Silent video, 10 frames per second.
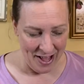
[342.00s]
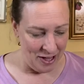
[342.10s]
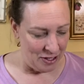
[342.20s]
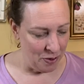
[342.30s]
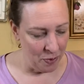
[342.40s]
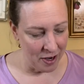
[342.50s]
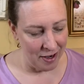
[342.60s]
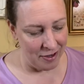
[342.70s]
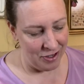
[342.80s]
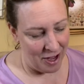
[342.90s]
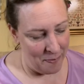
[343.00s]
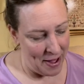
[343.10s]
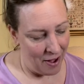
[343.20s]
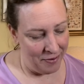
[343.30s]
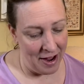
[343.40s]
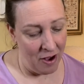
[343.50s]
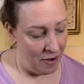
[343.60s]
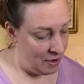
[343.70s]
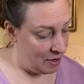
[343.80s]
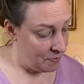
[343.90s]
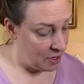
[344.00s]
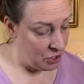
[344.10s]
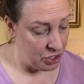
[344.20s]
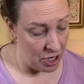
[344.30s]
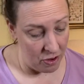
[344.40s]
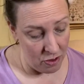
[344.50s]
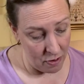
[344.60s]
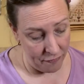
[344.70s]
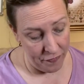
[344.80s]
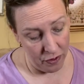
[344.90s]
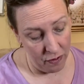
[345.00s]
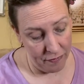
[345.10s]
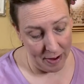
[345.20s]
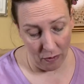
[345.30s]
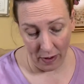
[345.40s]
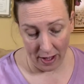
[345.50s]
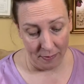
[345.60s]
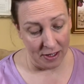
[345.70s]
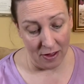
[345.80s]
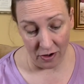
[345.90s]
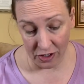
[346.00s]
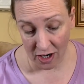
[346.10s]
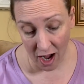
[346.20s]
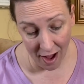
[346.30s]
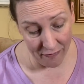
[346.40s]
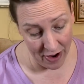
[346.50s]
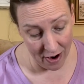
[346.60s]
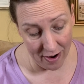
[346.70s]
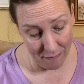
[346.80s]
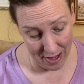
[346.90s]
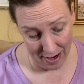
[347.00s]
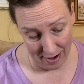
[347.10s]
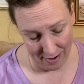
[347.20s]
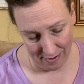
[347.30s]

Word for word: So we're gonna jump out now, and I'm gonna show you a few of my whips, and there's not very many.